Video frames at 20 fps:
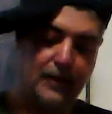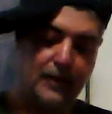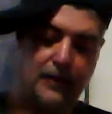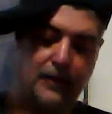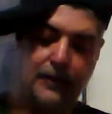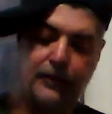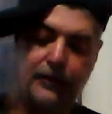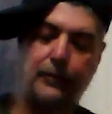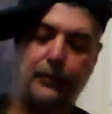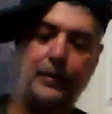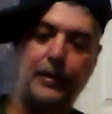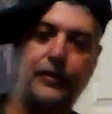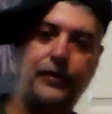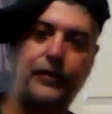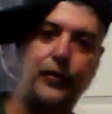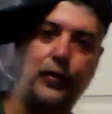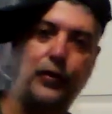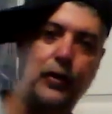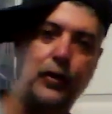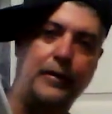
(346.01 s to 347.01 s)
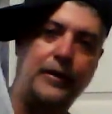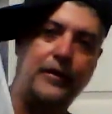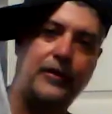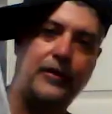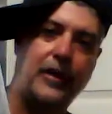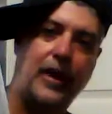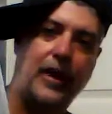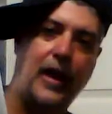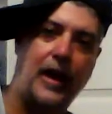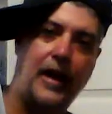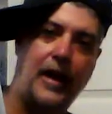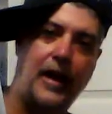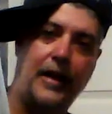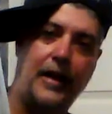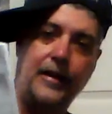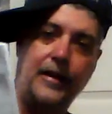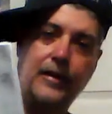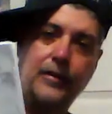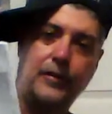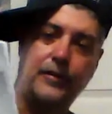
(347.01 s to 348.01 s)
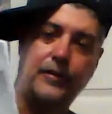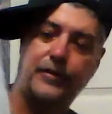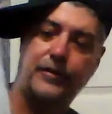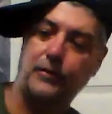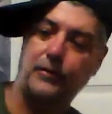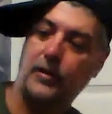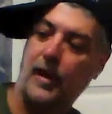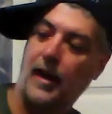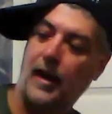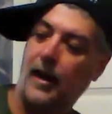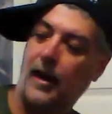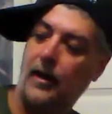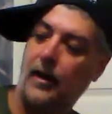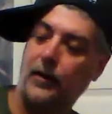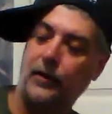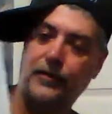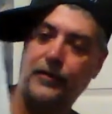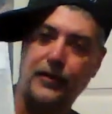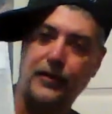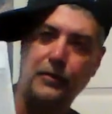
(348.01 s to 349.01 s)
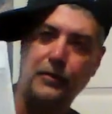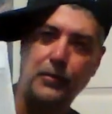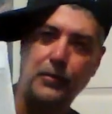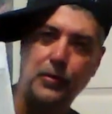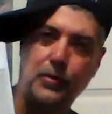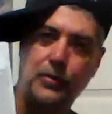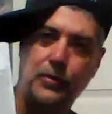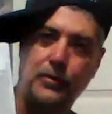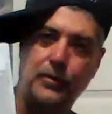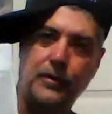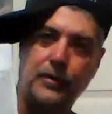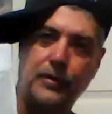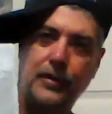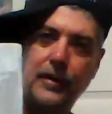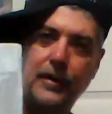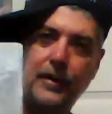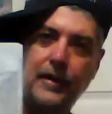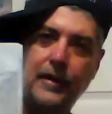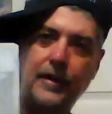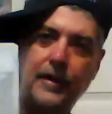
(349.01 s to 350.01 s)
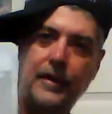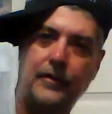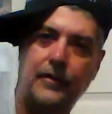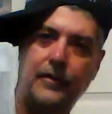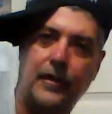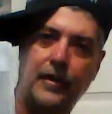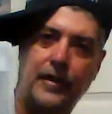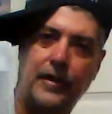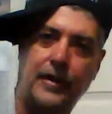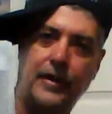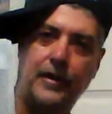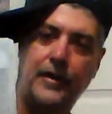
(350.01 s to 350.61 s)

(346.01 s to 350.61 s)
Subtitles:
Now, this will be a stormy sky with some clouds and the moon, right?